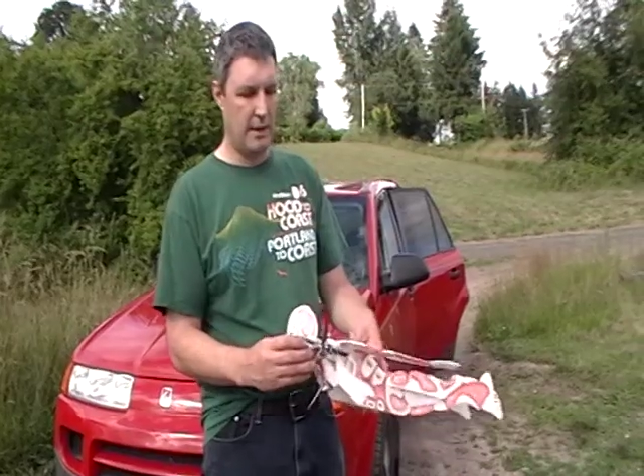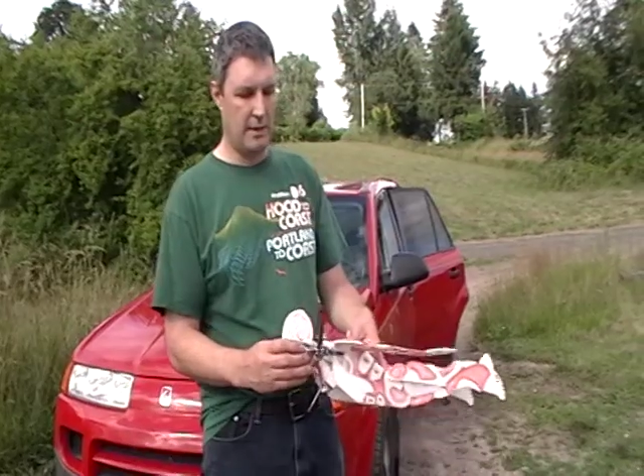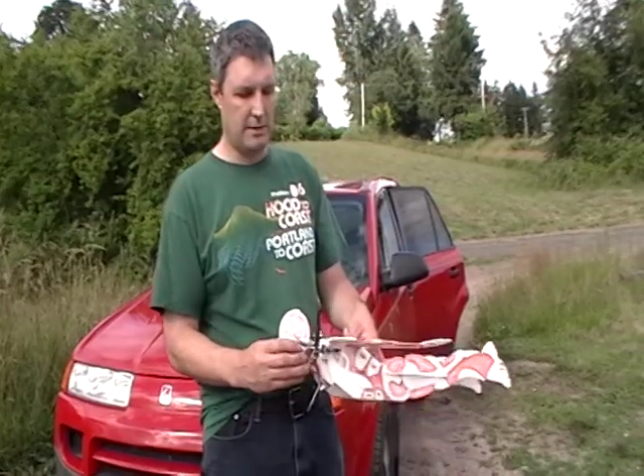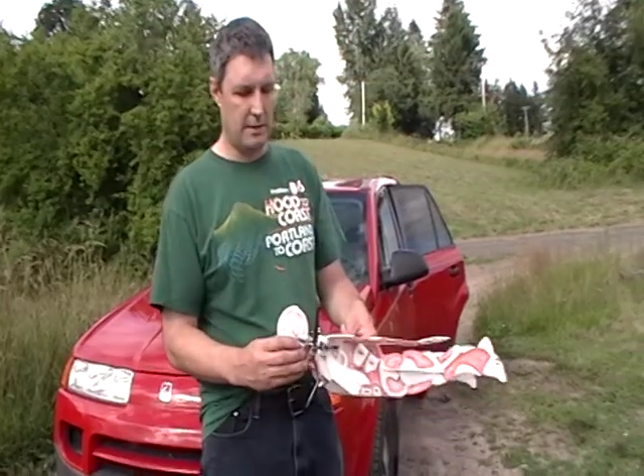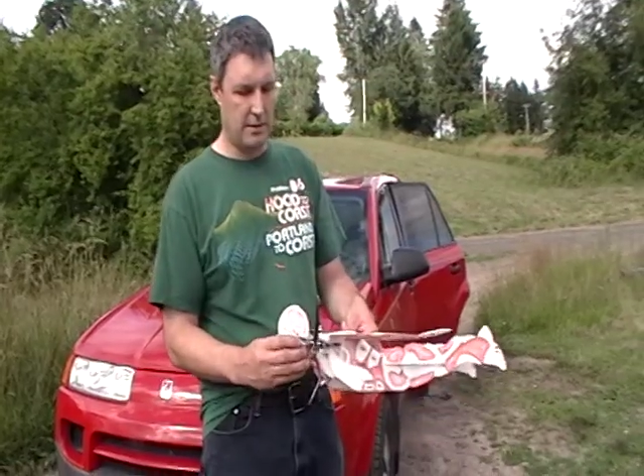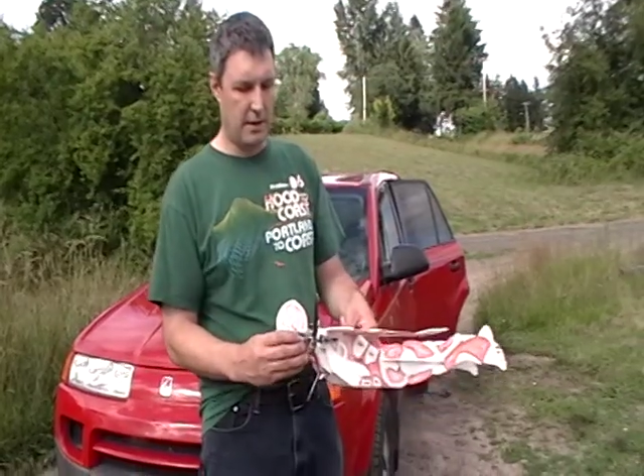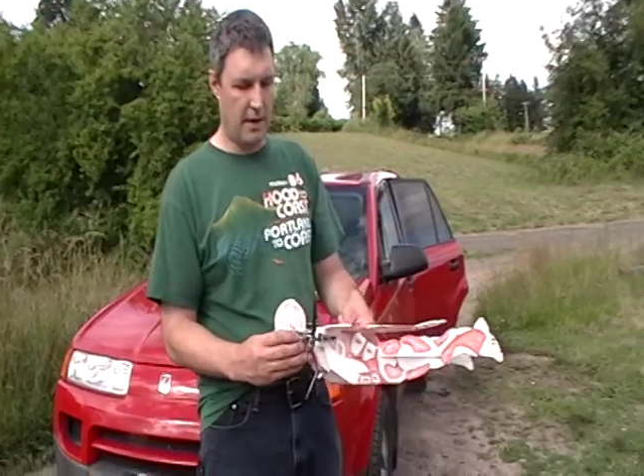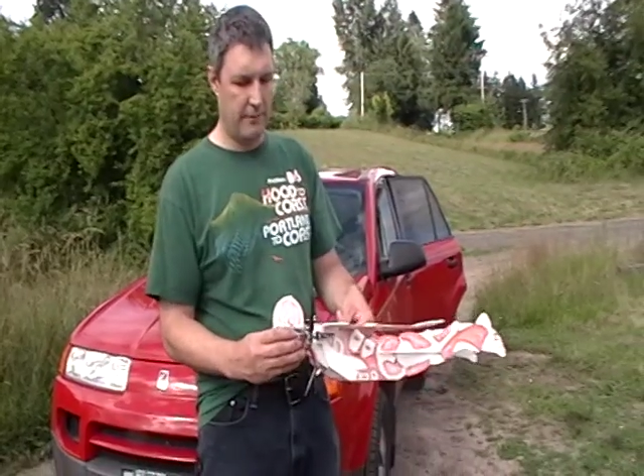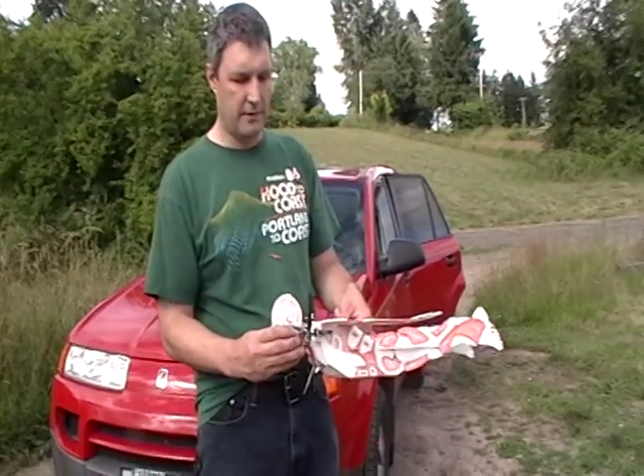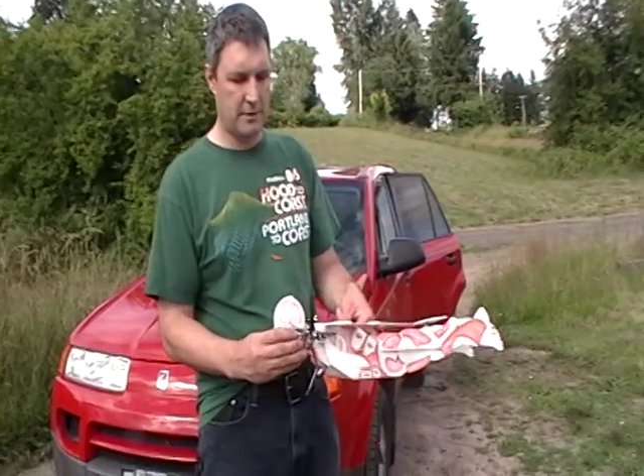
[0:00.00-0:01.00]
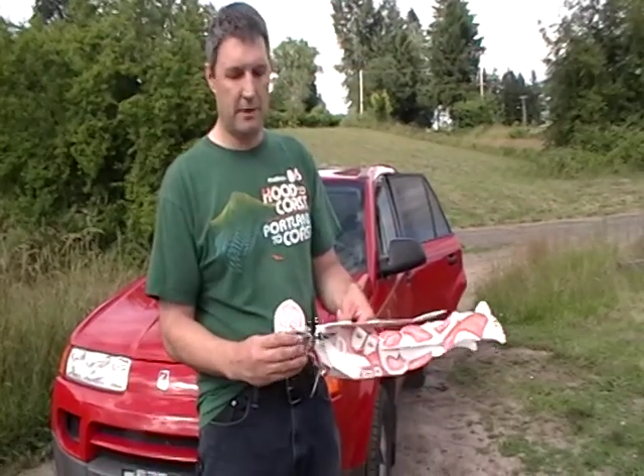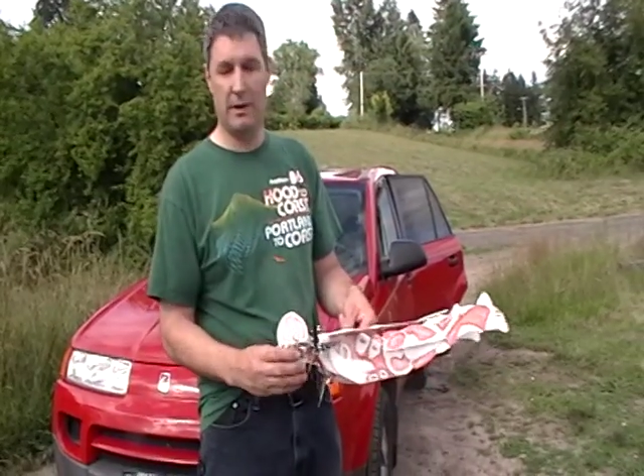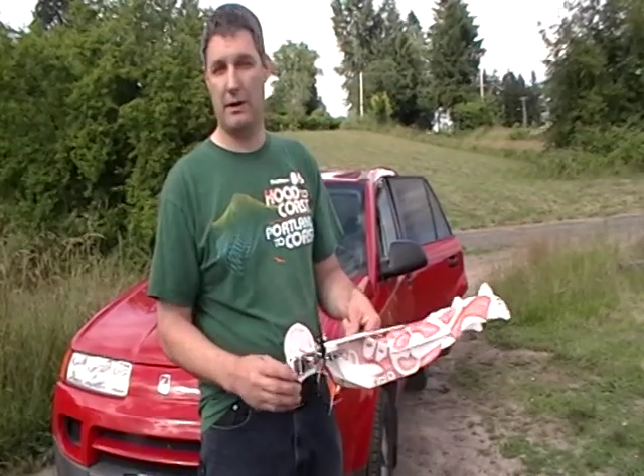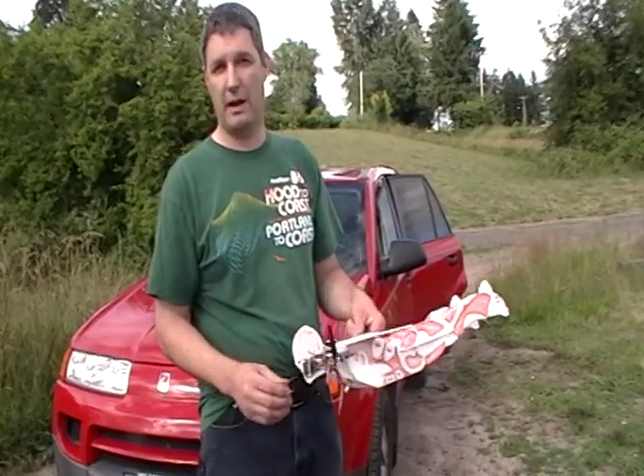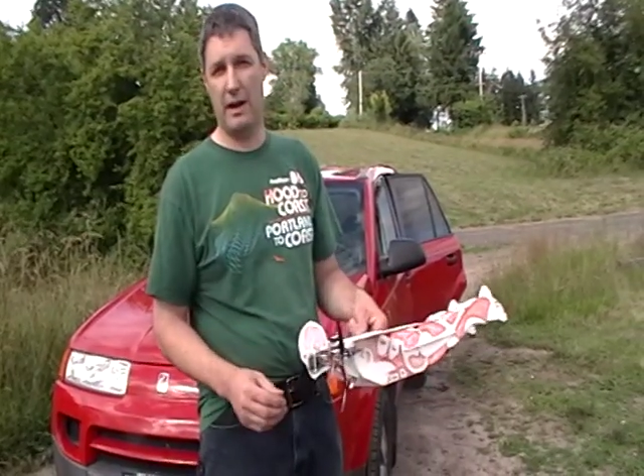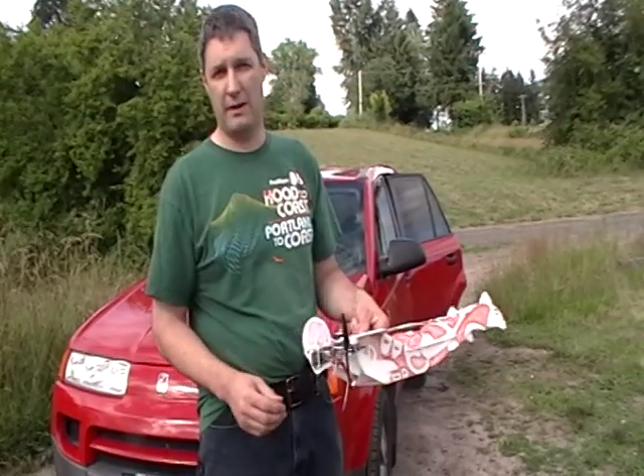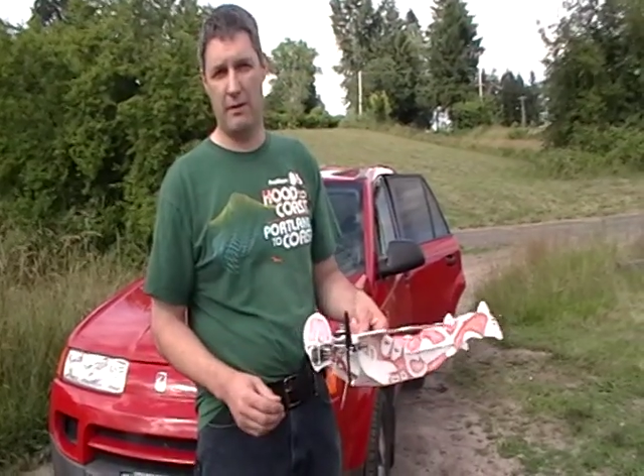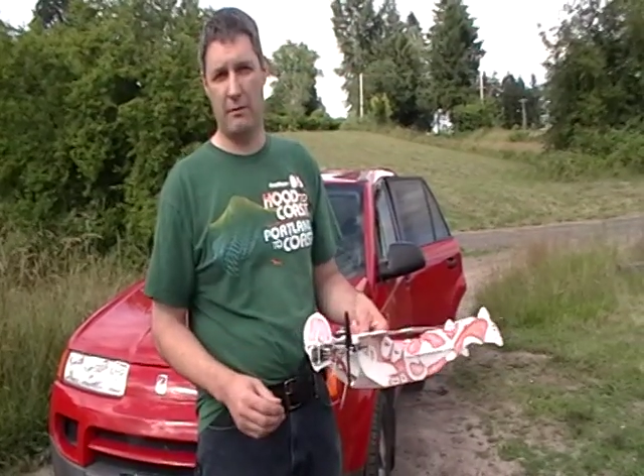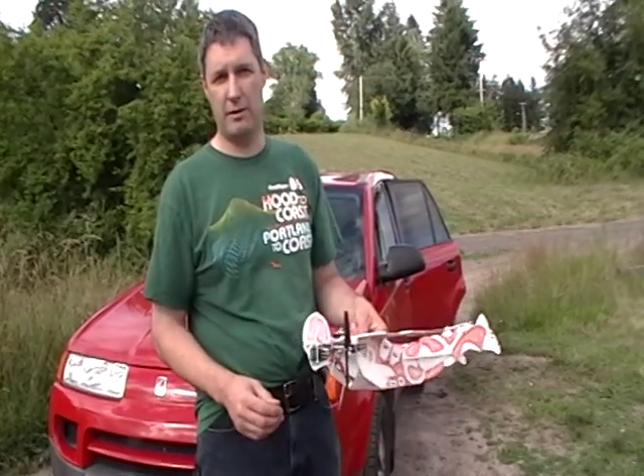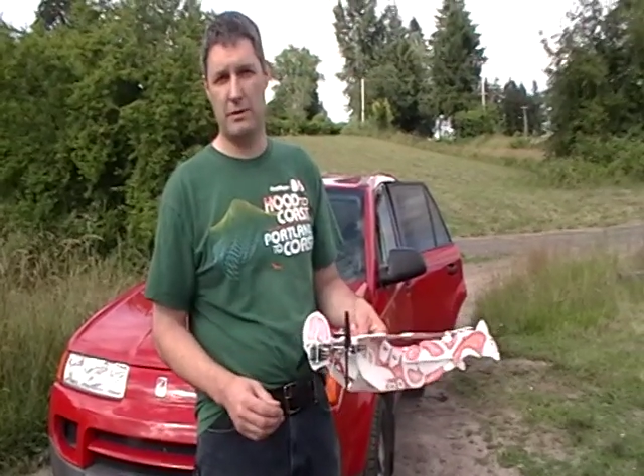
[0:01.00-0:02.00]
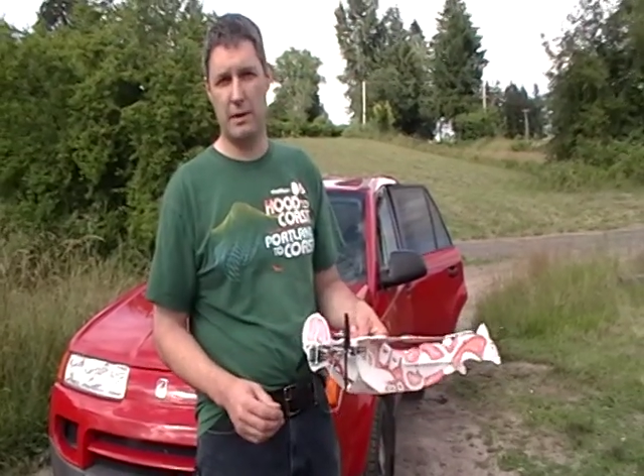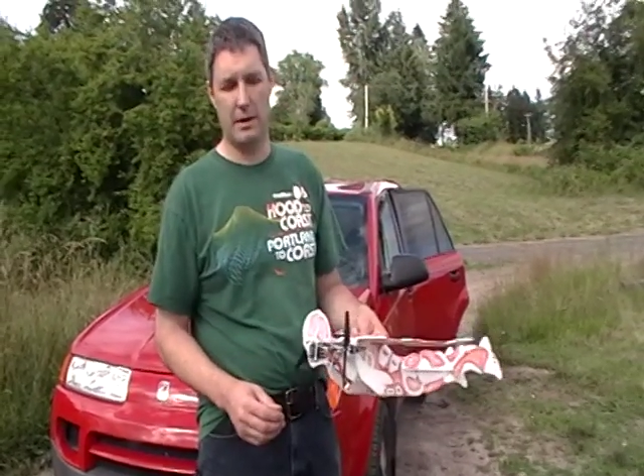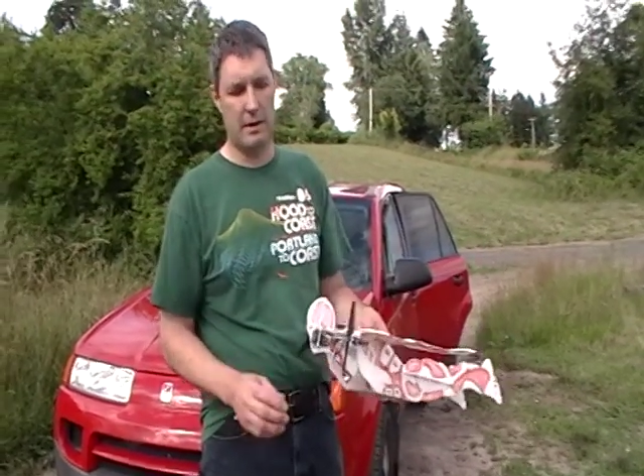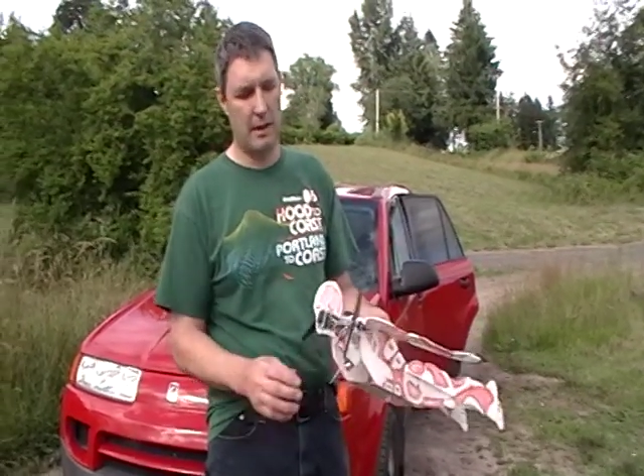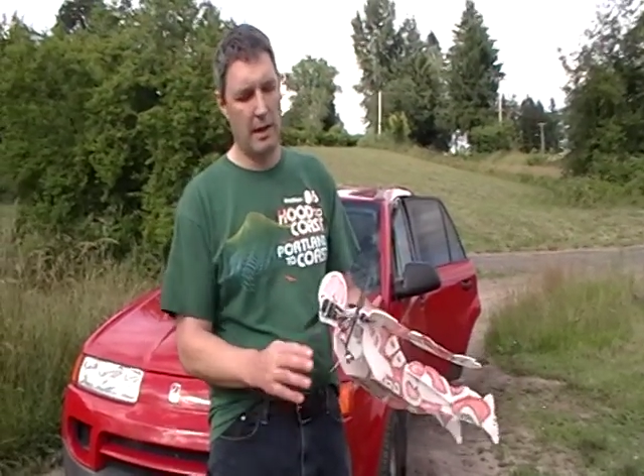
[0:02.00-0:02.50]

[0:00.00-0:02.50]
is the toughest little guy I've ever seen.